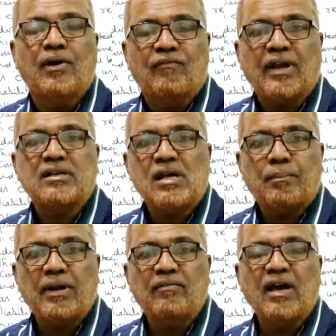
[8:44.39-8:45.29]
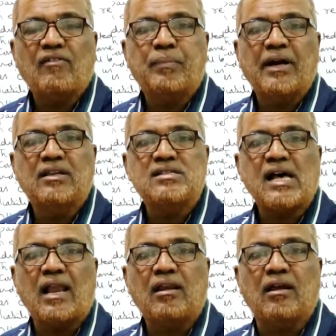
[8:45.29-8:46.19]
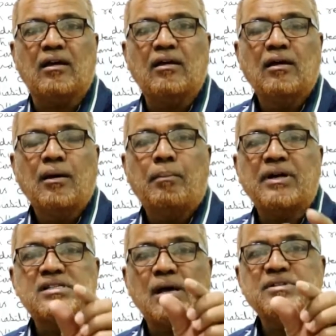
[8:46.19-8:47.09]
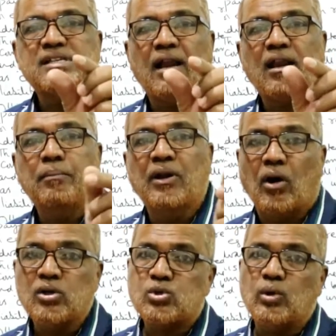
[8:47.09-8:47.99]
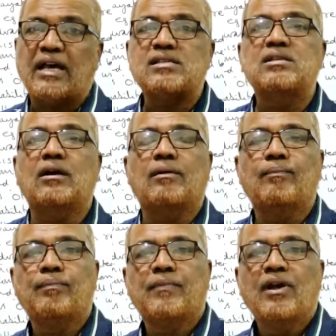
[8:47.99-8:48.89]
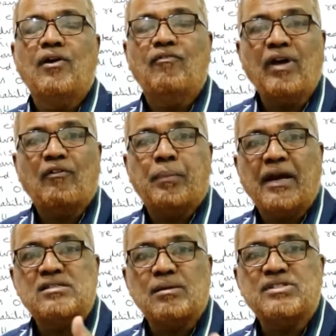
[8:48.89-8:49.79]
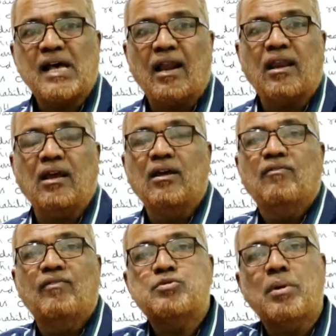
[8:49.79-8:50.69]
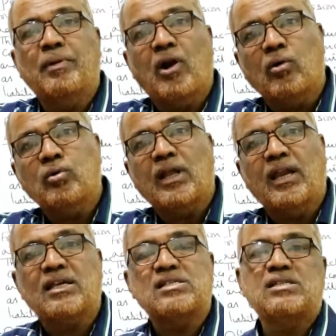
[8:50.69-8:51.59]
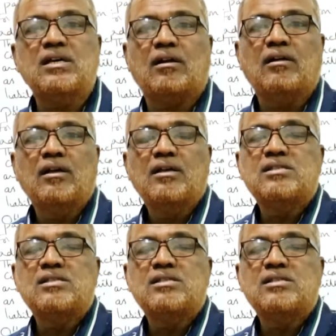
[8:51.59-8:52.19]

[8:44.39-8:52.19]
For example, we have paid the salary, but some salary belongs to last year. We have paid some salary which may belong to the next year.